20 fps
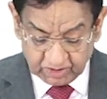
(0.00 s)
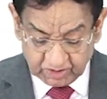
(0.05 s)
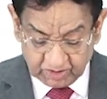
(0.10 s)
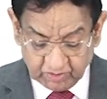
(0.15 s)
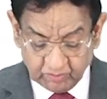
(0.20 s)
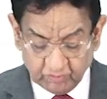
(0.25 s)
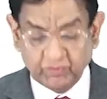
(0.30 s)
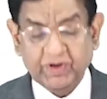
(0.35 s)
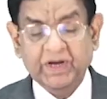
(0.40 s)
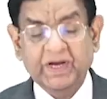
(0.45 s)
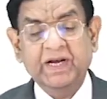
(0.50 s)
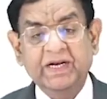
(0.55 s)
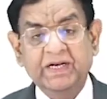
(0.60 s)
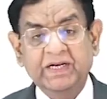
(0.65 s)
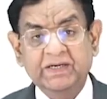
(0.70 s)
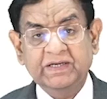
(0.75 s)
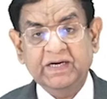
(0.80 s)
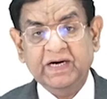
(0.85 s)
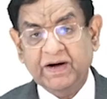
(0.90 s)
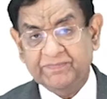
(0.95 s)
Well,
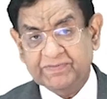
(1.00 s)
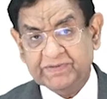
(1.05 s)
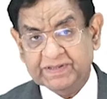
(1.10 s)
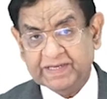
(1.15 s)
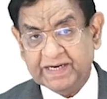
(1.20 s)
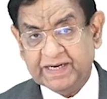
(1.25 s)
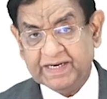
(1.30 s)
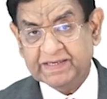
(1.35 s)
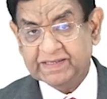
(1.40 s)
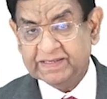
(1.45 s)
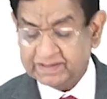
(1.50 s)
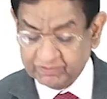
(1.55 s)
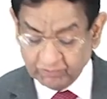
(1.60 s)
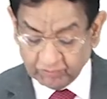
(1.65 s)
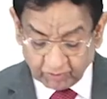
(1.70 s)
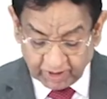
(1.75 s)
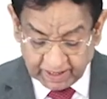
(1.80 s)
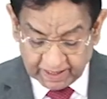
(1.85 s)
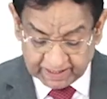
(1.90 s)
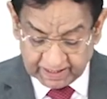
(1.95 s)
after that,
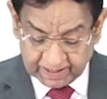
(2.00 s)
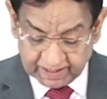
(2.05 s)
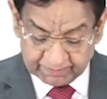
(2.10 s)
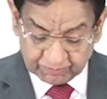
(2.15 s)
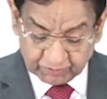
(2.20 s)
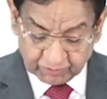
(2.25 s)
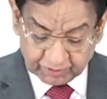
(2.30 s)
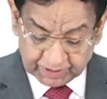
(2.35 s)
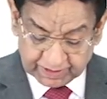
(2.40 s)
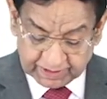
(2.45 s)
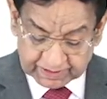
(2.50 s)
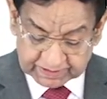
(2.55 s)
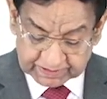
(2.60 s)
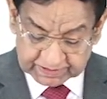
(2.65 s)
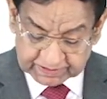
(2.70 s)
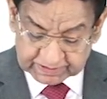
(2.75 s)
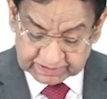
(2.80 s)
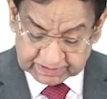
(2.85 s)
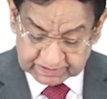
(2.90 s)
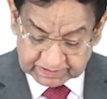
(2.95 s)
viral
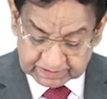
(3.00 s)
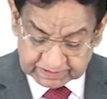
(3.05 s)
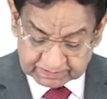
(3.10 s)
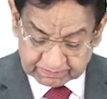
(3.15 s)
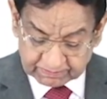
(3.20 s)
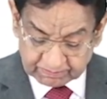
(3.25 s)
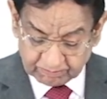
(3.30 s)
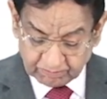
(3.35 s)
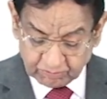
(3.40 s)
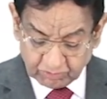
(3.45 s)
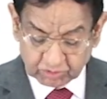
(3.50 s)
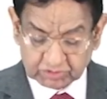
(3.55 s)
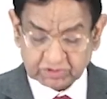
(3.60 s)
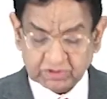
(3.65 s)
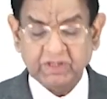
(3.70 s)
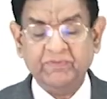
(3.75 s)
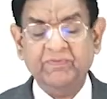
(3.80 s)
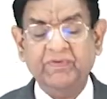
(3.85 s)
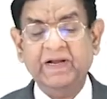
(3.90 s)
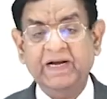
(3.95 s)
pneumonias. Most
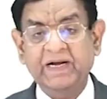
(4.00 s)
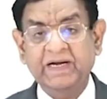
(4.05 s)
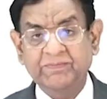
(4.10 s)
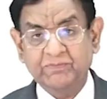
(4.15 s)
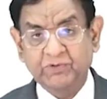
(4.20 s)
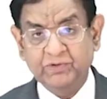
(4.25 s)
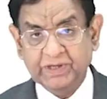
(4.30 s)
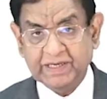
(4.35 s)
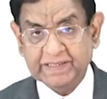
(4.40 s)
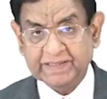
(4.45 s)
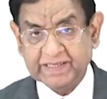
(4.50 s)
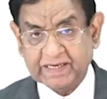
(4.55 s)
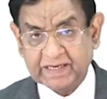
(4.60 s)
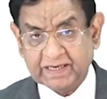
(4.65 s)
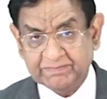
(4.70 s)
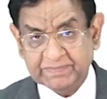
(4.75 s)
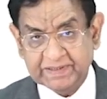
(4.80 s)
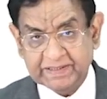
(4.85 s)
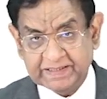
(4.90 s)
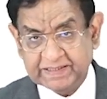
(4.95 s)
of the viral pneumonia, they
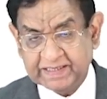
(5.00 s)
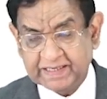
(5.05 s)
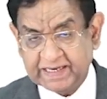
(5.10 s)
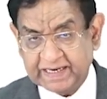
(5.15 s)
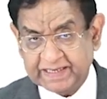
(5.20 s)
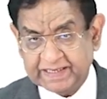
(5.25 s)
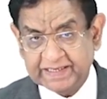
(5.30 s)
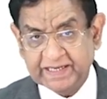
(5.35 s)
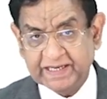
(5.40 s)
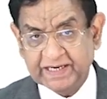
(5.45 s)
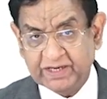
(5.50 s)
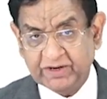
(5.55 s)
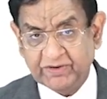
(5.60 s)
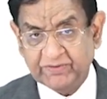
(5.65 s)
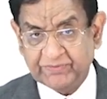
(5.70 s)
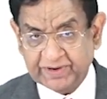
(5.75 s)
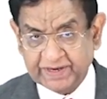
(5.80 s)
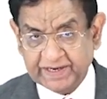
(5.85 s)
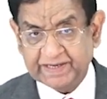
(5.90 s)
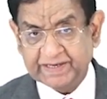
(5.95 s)
come in the category
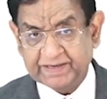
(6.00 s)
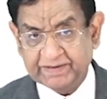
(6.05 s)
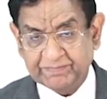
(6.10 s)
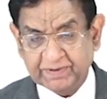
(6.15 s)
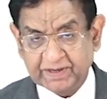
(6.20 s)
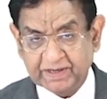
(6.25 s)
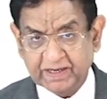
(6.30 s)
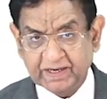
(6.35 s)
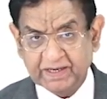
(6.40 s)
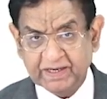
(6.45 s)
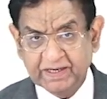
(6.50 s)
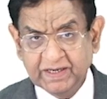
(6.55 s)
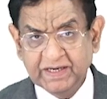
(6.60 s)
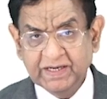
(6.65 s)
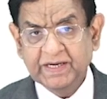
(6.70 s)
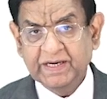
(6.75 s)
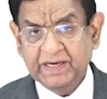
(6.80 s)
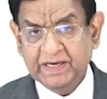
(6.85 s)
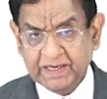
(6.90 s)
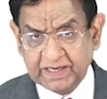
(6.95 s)
of atypical.
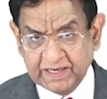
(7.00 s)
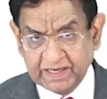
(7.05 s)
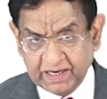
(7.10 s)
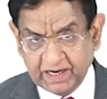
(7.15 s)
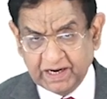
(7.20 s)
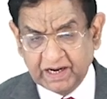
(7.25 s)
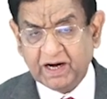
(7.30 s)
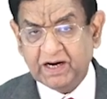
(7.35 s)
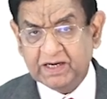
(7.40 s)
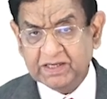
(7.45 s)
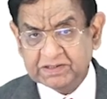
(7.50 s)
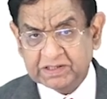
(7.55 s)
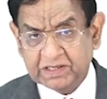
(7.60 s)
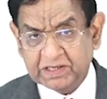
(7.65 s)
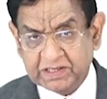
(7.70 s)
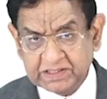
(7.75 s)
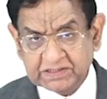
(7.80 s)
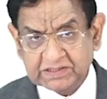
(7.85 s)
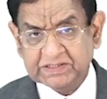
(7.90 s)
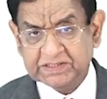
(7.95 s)
A large
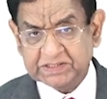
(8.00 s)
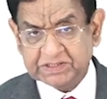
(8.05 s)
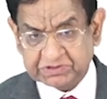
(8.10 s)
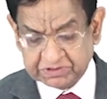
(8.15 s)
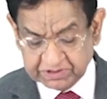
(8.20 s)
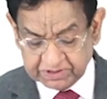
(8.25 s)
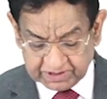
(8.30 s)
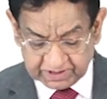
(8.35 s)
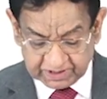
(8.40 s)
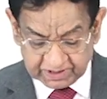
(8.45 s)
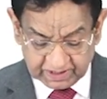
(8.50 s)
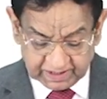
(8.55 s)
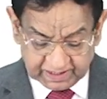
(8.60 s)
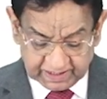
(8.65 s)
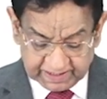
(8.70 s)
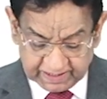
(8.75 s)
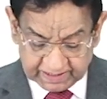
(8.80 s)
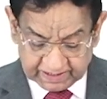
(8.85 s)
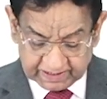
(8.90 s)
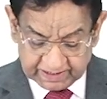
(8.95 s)
list is there,
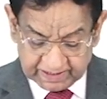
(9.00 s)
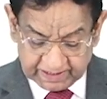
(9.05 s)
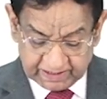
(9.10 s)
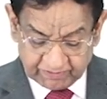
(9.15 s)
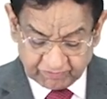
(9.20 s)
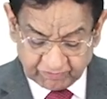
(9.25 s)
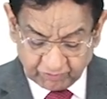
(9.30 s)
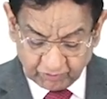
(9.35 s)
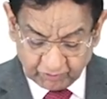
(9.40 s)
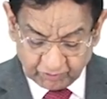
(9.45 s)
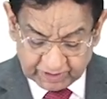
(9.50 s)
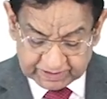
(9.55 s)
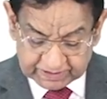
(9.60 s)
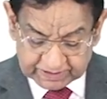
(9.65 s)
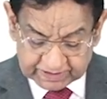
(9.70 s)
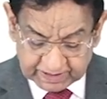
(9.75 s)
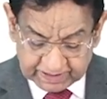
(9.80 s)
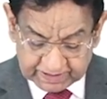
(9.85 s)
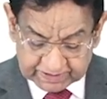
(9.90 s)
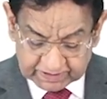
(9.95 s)
like
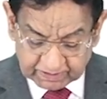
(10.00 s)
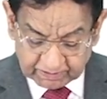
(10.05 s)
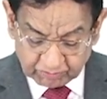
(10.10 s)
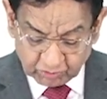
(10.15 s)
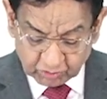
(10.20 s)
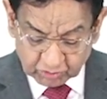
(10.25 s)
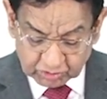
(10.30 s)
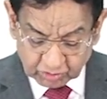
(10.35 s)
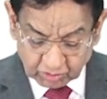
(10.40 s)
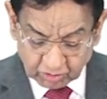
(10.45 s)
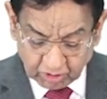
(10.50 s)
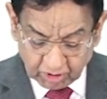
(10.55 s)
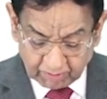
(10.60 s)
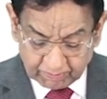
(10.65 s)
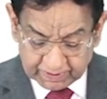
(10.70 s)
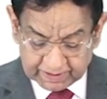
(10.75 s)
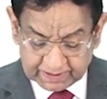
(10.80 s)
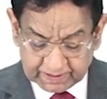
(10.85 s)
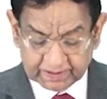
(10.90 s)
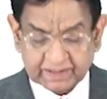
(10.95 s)
influenza is the most
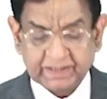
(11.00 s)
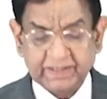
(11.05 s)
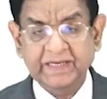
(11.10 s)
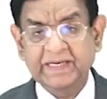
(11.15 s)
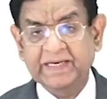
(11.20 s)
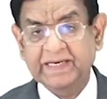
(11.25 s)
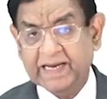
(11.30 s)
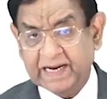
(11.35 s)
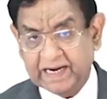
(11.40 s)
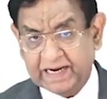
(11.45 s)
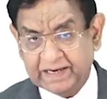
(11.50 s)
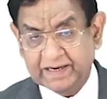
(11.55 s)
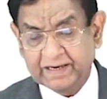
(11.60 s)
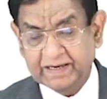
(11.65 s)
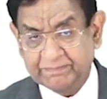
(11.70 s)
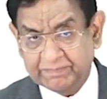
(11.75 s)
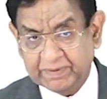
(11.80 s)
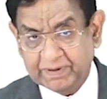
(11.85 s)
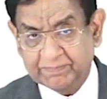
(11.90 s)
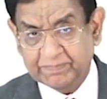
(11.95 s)
common in
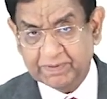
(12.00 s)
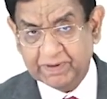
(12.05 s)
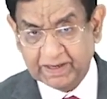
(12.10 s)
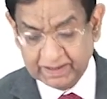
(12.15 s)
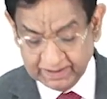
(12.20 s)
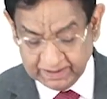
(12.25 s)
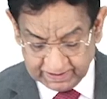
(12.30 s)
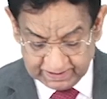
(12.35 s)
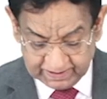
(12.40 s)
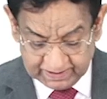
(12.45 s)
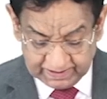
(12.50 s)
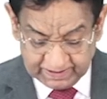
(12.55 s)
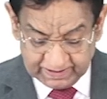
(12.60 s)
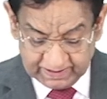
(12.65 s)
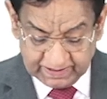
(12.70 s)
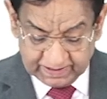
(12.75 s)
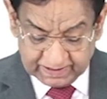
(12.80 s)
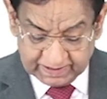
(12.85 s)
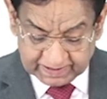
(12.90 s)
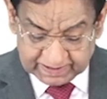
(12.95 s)
elderly people.
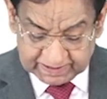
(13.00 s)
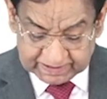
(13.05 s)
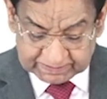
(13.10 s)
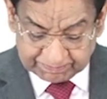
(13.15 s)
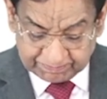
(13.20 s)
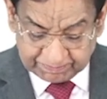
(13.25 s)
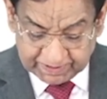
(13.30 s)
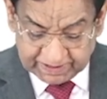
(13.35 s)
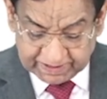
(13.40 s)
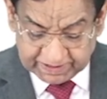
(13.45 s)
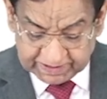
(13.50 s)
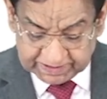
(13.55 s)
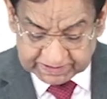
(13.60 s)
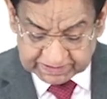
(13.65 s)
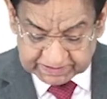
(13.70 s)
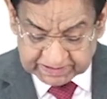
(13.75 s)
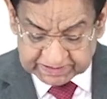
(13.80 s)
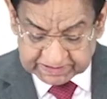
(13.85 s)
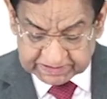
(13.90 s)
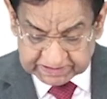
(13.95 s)
Respiratory
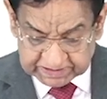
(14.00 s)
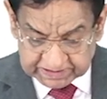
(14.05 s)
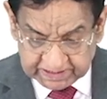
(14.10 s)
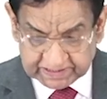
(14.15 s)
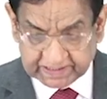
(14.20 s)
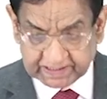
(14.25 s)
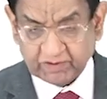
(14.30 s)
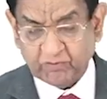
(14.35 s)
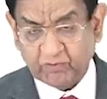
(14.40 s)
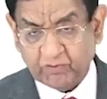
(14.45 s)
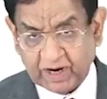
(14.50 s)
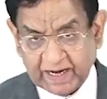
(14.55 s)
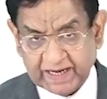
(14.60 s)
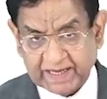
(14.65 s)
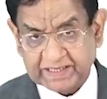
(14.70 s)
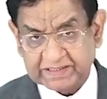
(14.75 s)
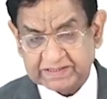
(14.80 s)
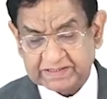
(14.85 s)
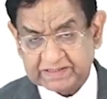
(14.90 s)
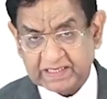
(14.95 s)
syncytial
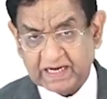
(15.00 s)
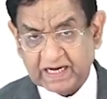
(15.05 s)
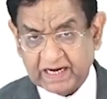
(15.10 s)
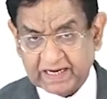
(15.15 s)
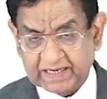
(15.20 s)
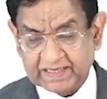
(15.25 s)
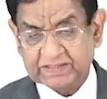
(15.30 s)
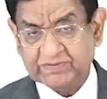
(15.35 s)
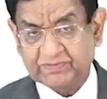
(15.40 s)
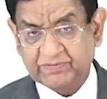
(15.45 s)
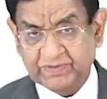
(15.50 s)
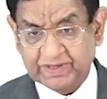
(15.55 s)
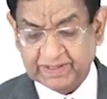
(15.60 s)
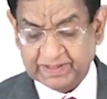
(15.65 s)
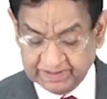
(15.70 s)
virus, RSV.